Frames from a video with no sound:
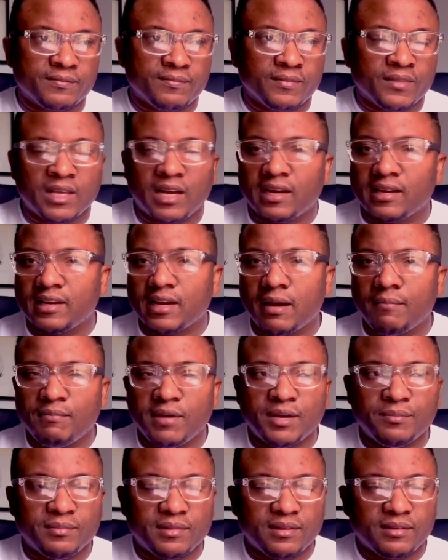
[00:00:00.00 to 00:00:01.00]
and that
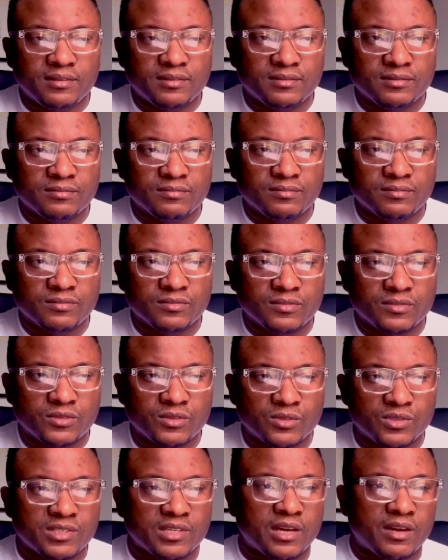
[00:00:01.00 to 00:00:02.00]
made me
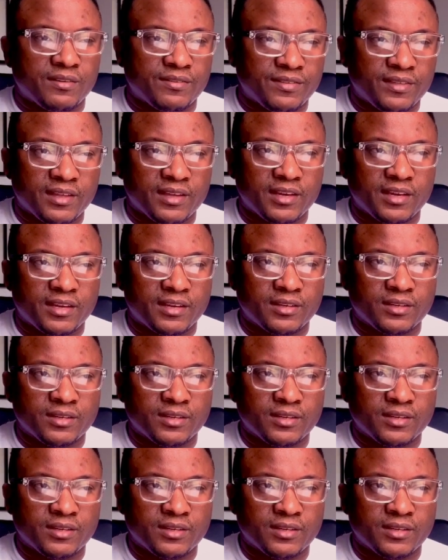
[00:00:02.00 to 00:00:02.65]
to start thinking.